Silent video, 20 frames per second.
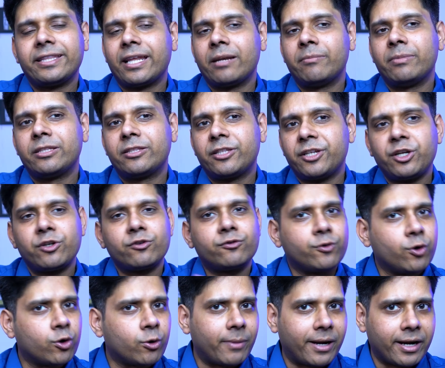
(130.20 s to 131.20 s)
there'll be 3 to
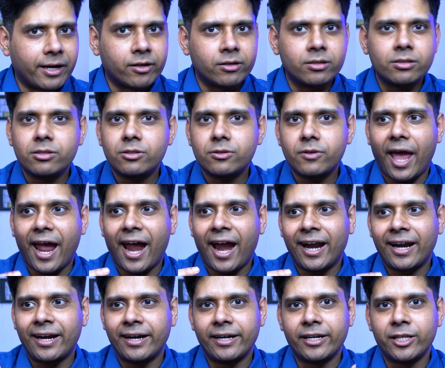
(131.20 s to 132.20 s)
4 mentors,
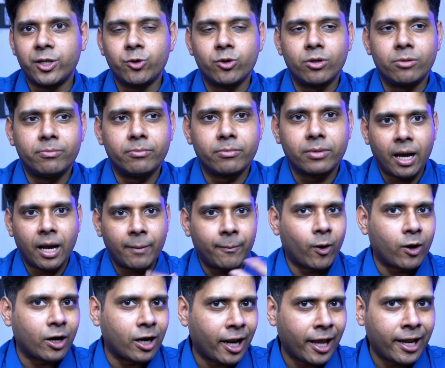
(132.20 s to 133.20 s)
and you'll come
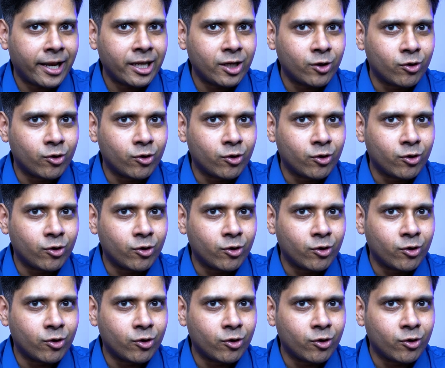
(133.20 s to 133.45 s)
online.